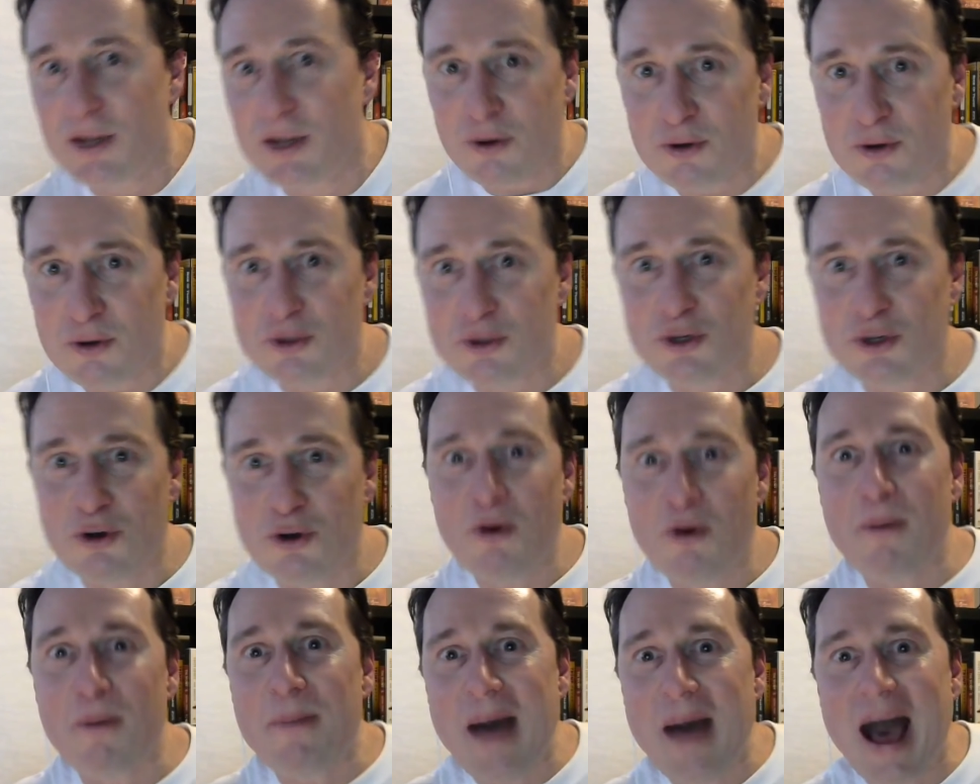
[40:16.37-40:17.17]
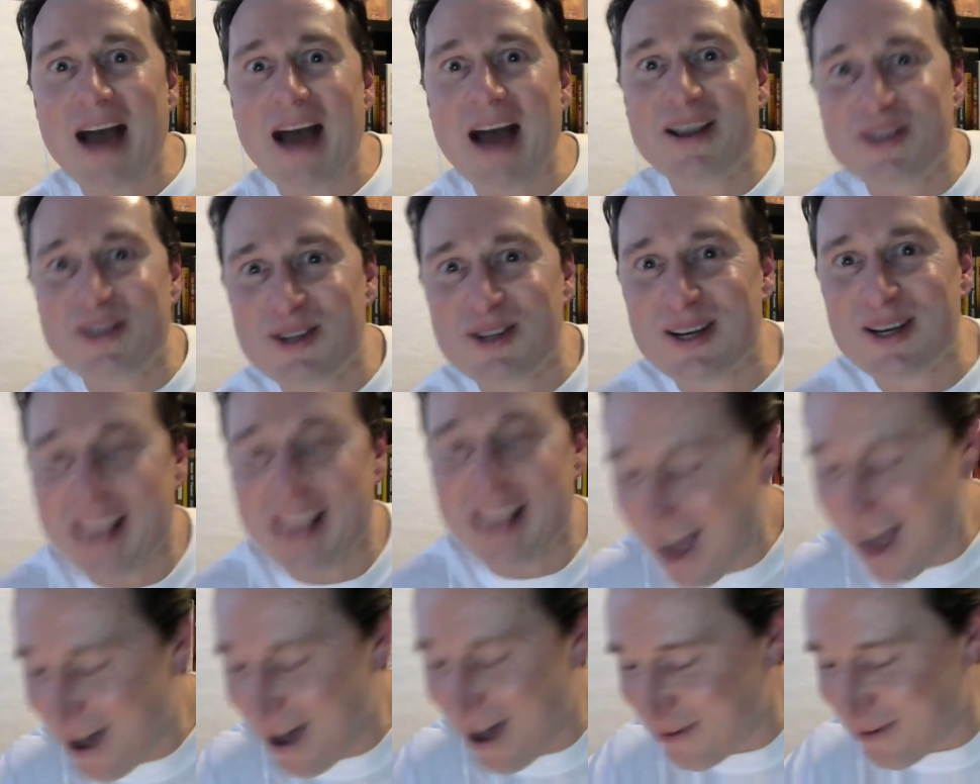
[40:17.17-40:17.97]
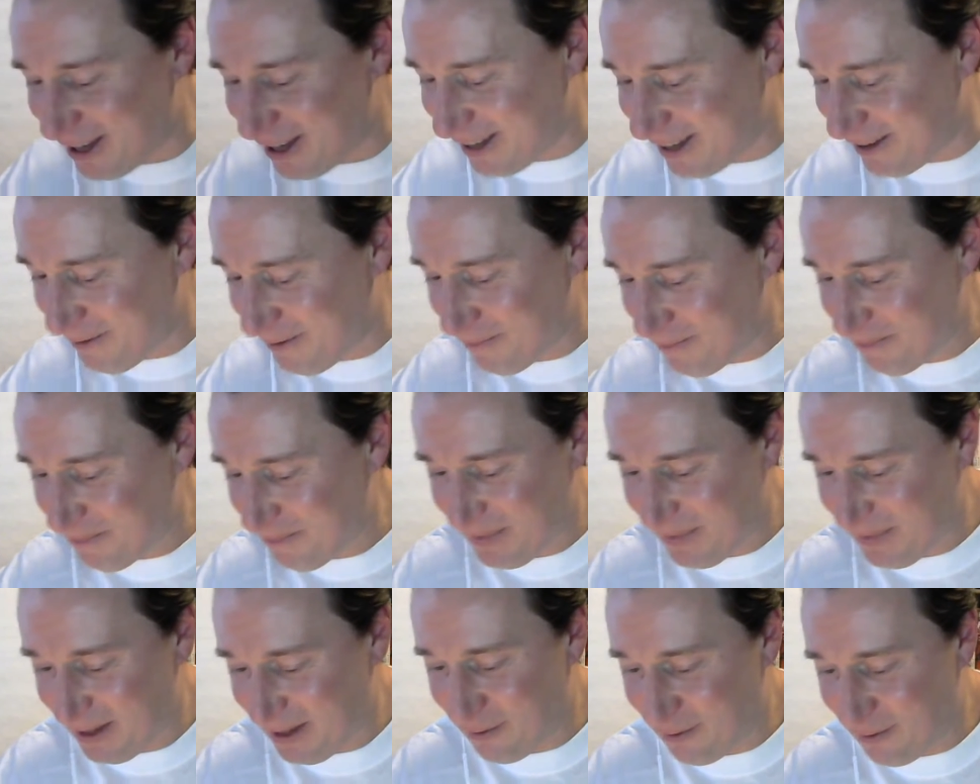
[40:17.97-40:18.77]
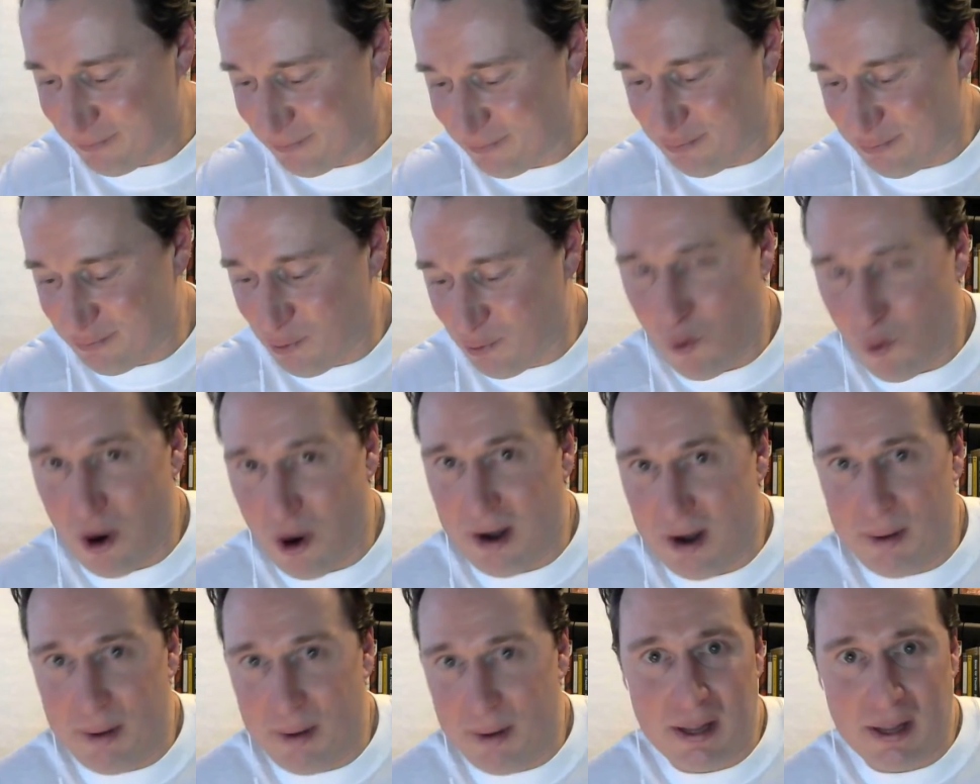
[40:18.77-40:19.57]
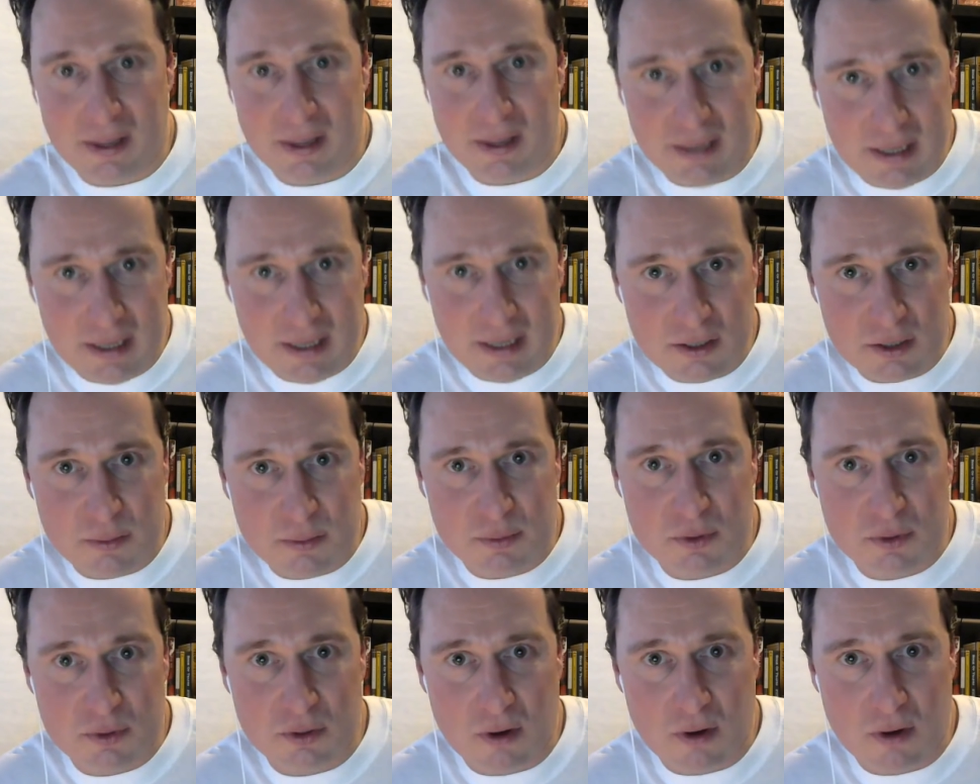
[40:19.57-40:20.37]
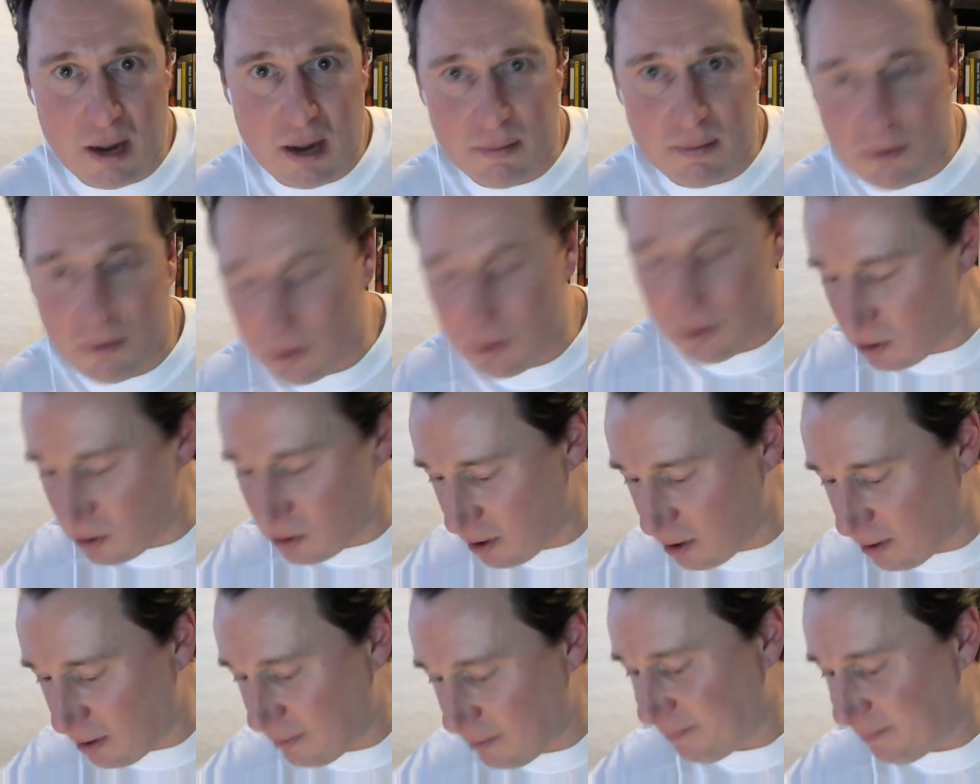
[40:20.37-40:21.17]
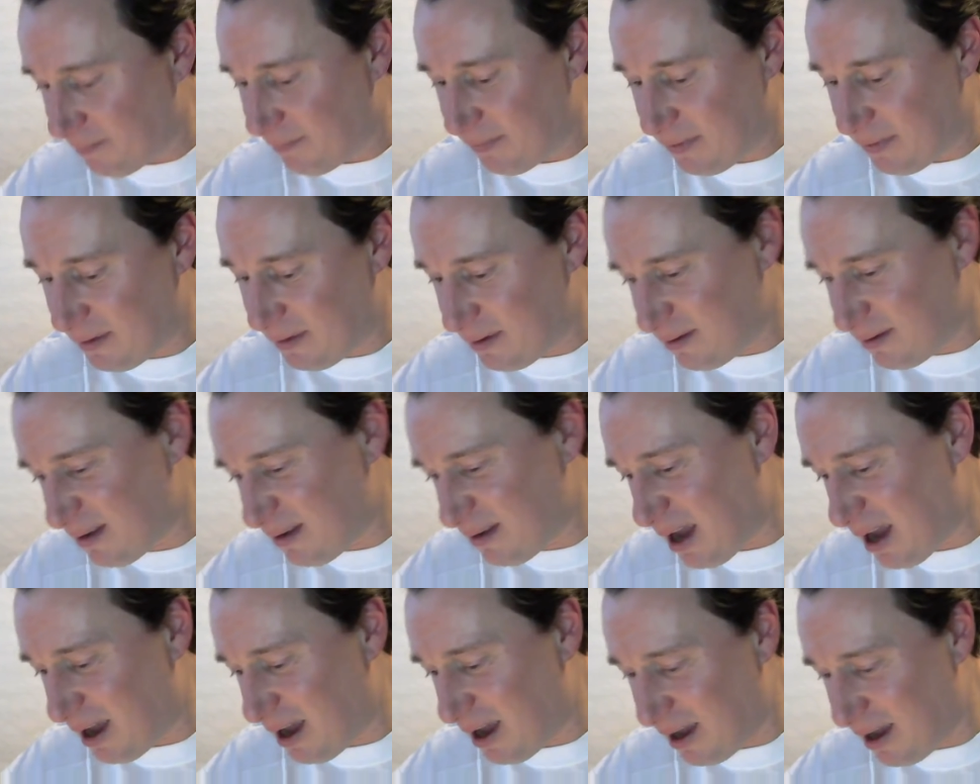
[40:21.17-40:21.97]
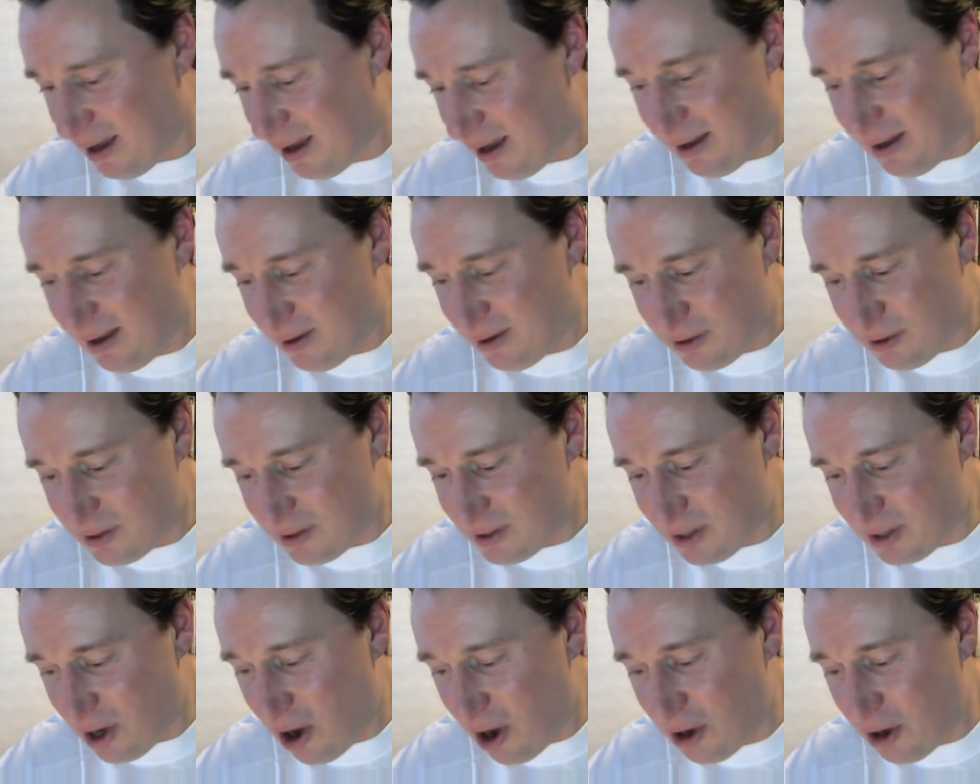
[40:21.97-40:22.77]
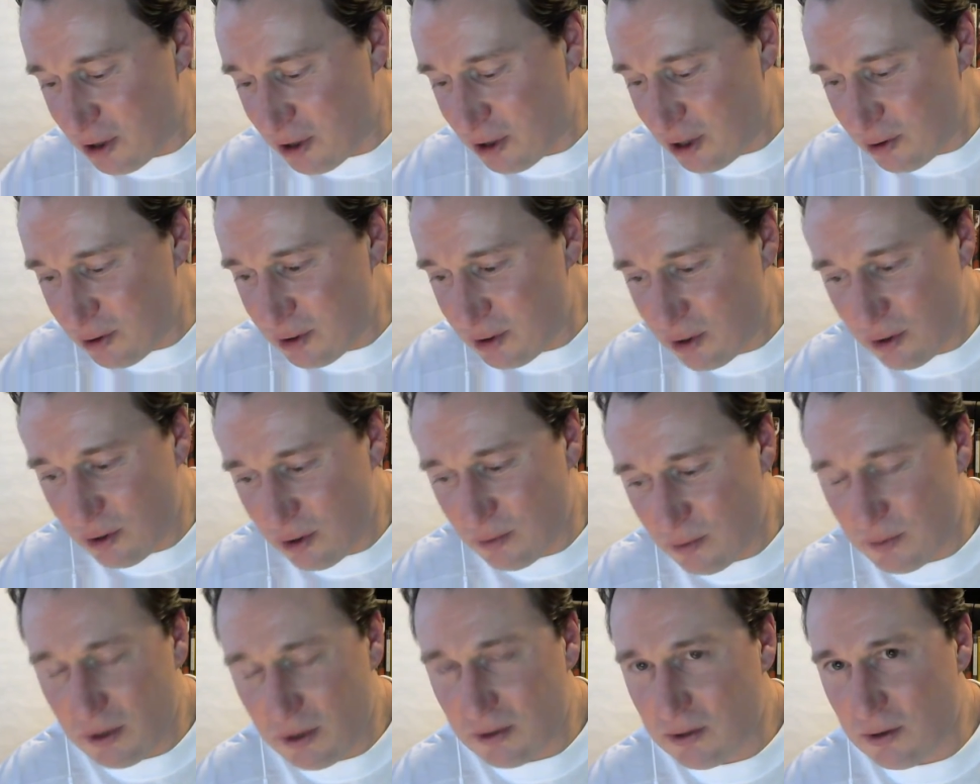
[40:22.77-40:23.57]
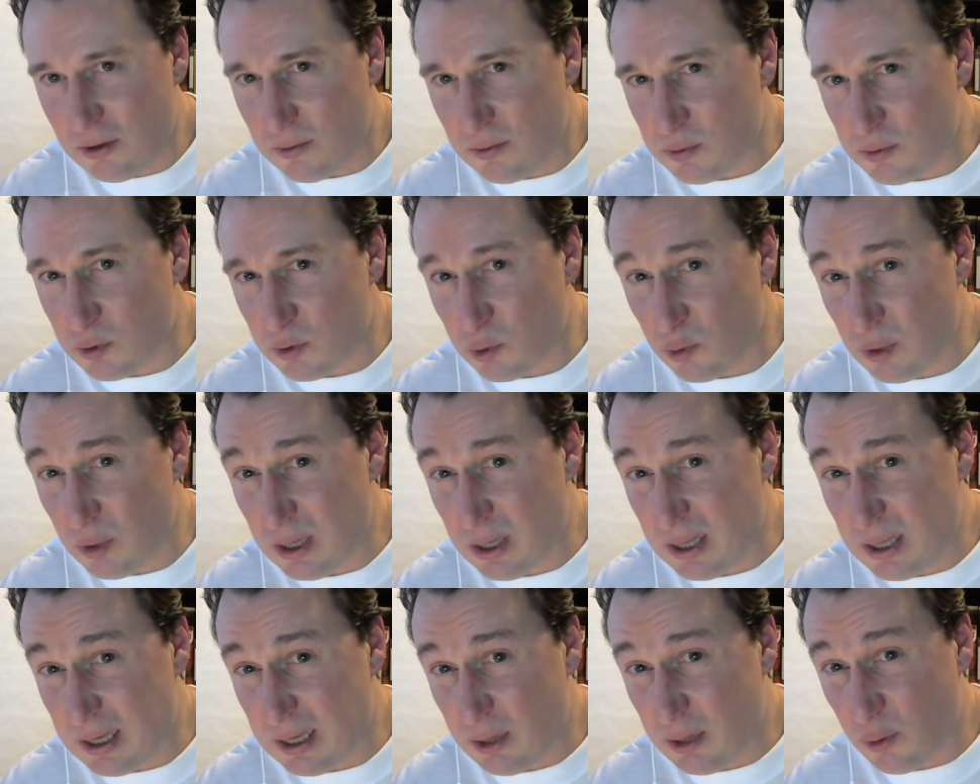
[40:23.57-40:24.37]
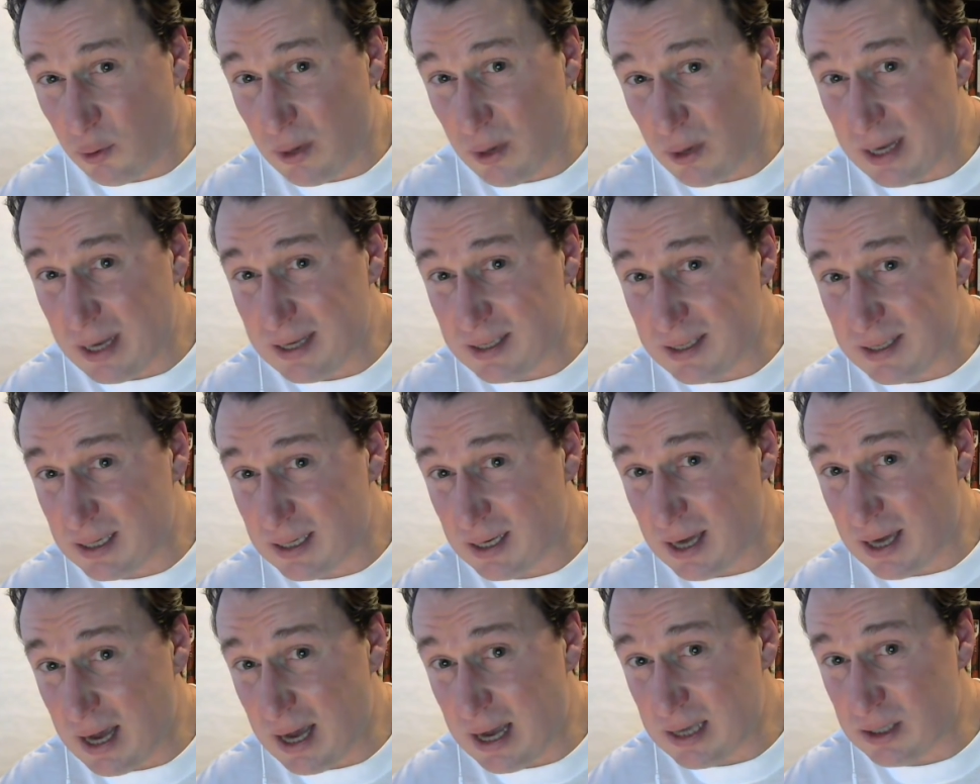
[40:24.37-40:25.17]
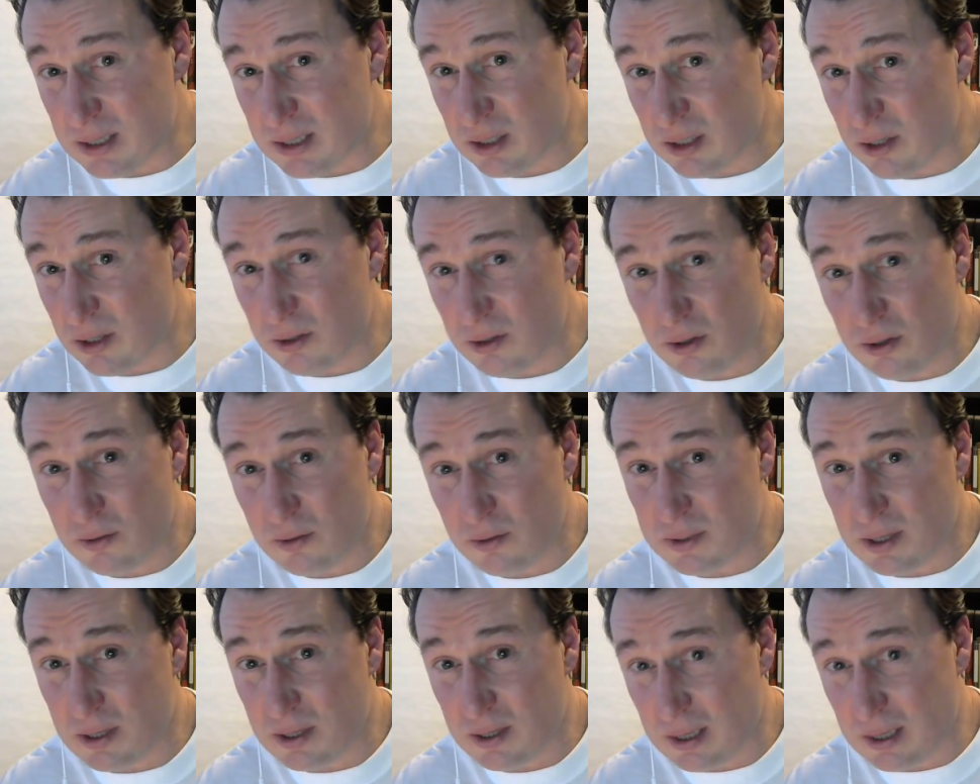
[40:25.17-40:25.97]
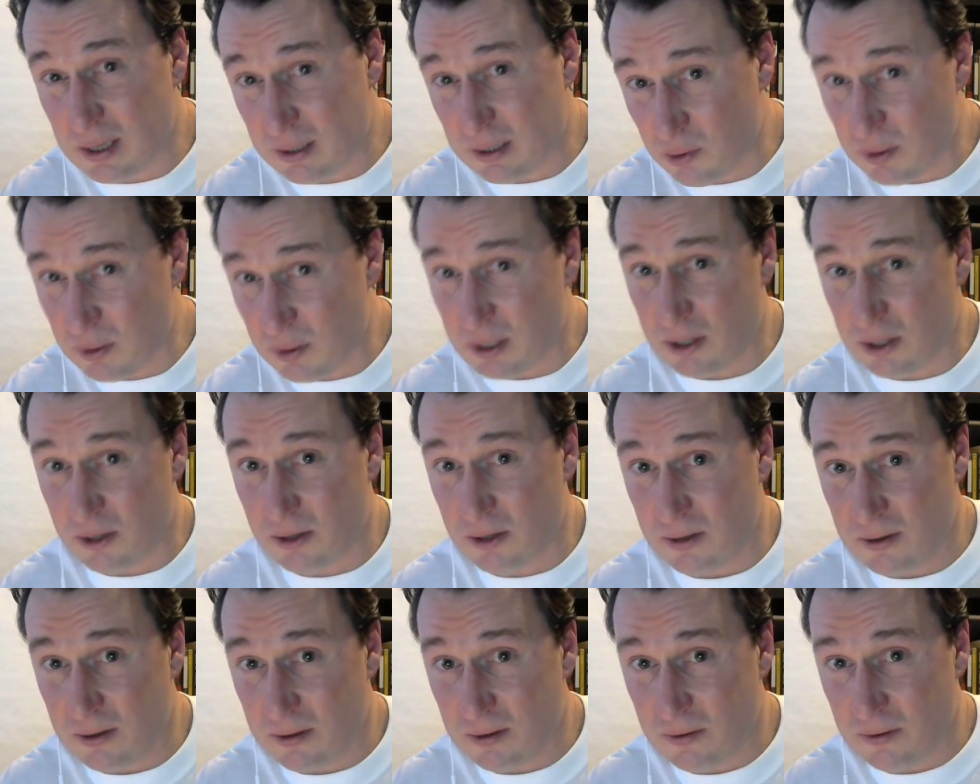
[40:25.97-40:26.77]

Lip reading: Could you imagine having 1 million subscribers, or just on YouTube? YouTube's really crazy, guys. YouTube's not like Twitter.